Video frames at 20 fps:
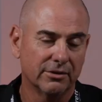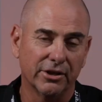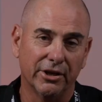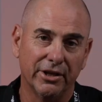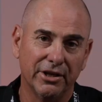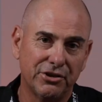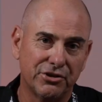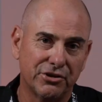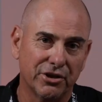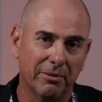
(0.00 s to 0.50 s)
So
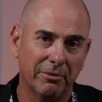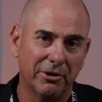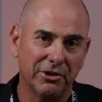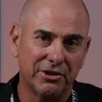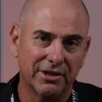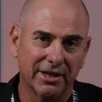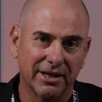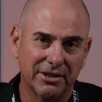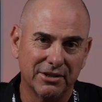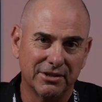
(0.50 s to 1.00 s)
these
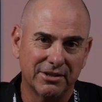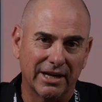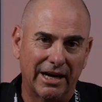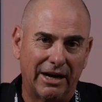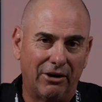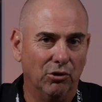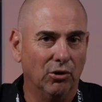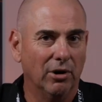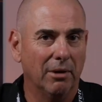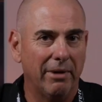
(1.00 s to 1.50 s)
turbochargers
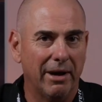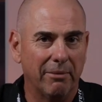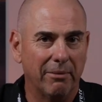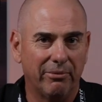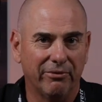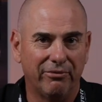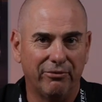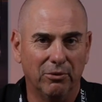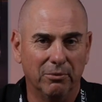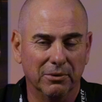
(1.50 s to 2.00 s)
are all about
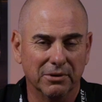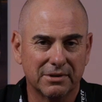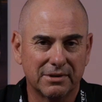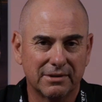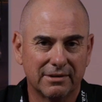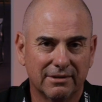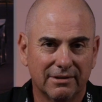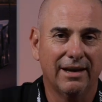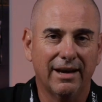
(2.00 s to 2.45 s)
performance.